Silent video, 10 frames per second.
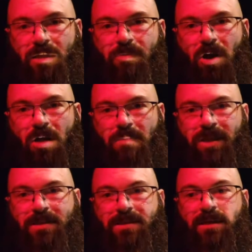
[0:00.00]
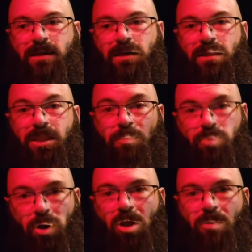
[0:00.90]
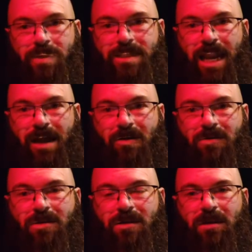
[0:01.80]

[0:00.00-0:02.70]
compartment, the probe is out,